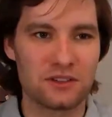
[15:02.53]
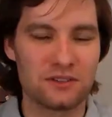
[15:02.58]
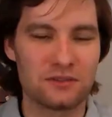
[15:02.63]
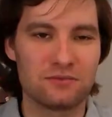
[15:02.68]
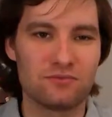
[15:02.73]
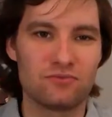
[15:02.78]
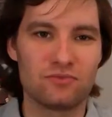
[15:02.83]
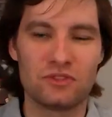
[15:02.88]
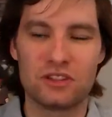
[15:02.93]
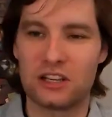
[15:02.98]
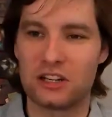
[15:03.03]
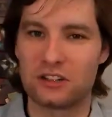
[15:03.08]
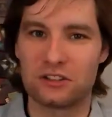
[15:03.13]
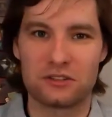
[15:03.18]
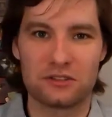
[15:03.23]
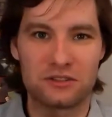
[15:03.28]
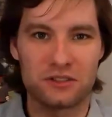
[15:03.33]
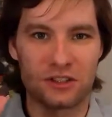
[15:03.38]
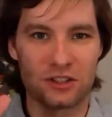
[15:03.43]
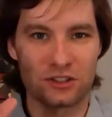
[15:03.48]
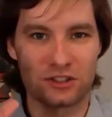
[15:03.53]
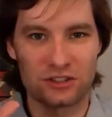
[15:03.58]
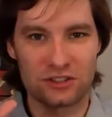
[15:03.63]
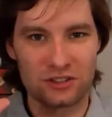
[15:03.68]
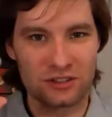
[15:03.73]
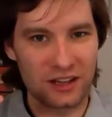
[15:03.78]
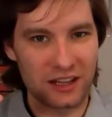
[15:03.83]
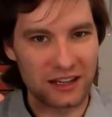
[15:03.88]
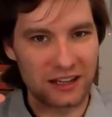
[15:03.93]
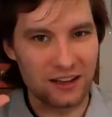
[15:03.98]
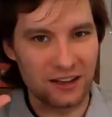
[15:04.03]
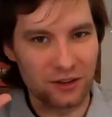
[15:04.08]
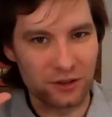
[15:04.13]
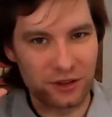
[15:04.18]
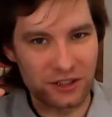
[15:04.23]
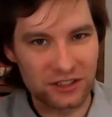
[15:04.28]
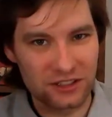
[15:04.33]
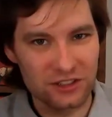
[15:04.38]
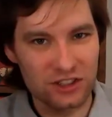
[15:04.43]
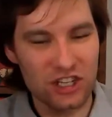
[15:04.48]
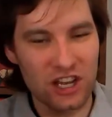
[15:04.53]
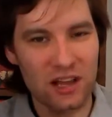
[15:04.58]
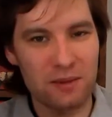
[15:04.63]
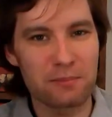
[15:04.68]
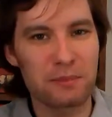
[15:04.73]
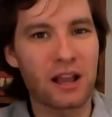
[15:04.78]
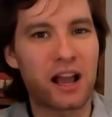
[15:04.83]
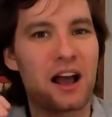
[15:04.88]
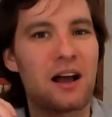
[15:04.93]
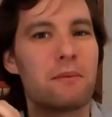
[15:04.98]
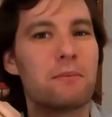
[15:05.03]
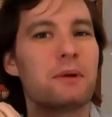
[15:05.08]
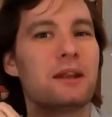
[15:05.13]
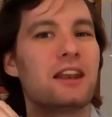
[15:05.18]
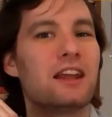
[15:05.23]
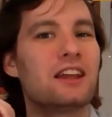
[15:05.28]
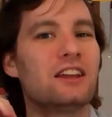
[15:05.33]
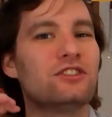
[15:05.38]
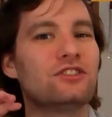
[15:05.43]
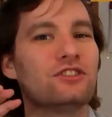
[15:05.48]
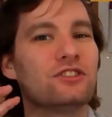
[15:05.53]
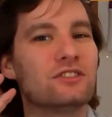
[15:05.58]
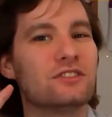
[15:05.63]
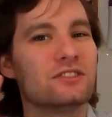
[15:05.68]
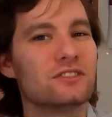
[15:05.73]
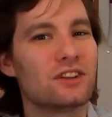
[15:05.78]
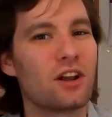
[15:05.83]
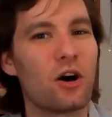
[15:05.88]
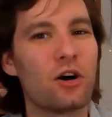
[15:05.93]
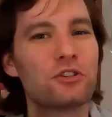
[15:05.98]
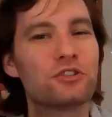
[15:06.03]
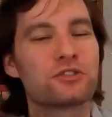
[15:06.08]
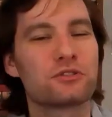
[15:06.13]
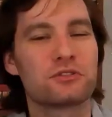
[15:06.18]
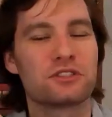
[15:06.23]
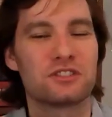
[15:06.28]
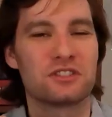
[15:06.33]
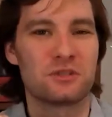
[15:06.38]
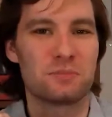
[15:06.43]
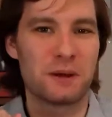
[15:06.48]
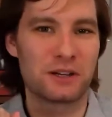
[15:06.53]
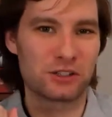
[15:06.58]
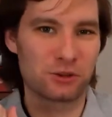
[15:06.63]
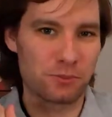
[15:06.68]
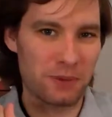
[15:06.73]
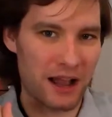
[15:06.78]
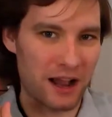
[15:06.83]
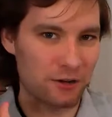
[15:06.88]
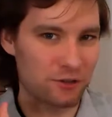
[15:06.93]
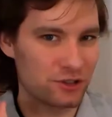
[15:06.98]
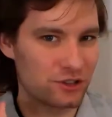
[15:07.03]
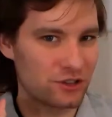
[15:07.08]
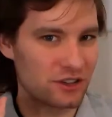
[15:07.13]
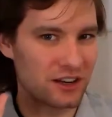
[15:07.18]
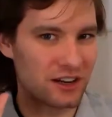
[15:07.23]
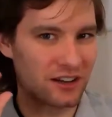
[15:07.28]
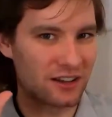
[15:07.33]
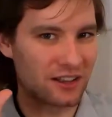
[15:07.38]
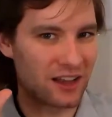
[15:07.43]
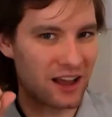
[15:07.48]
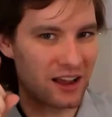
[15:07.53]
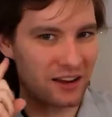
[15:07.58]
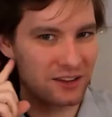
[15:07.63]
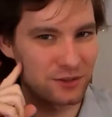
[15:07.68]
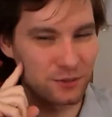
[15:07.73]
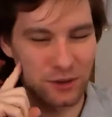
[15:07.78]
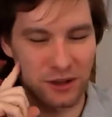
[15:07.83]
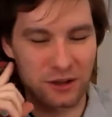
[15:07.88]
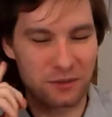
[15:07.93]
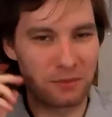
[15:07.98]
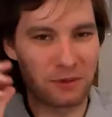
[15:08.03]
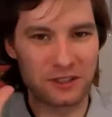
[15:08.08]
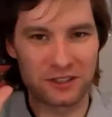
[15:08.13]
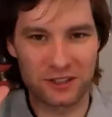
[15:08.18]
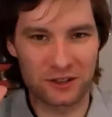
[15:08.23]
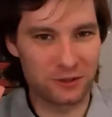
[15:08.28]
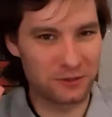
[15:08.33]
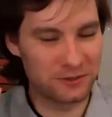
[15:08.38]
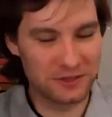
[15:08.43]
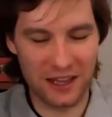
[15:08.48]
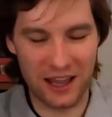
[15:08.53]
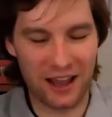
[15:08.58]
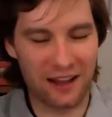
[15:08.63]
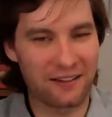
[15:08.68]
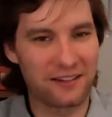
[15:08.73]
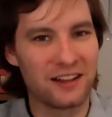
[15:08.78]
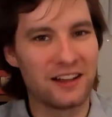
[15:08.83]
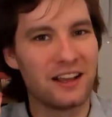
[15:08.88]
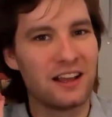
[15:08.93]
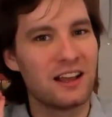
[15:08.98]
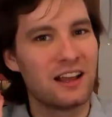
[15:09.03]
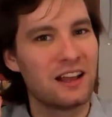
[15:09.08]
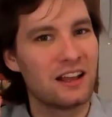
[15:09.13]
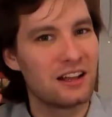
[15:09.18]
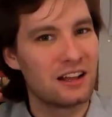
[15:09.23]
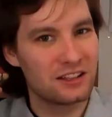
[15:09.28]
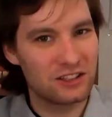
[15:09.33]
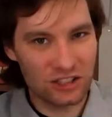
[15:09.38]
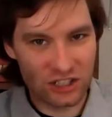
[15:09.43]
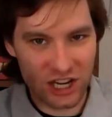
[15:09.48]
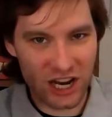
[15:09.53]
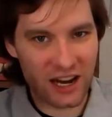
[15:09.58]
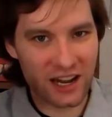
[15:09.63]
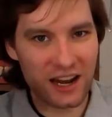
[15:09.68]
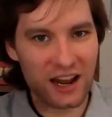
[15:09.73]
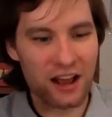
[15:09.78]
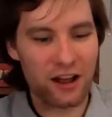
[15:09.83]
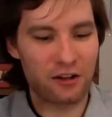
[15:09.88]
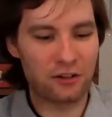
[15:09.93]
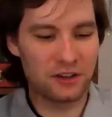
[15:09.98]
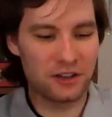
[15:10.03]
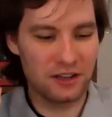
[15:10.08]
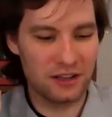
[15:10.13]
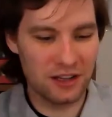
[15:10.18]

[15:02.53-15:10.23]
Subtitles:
There's like, you know, these gem combinations and all sorts of special powers you can unlock as well. But so yeah, check it out.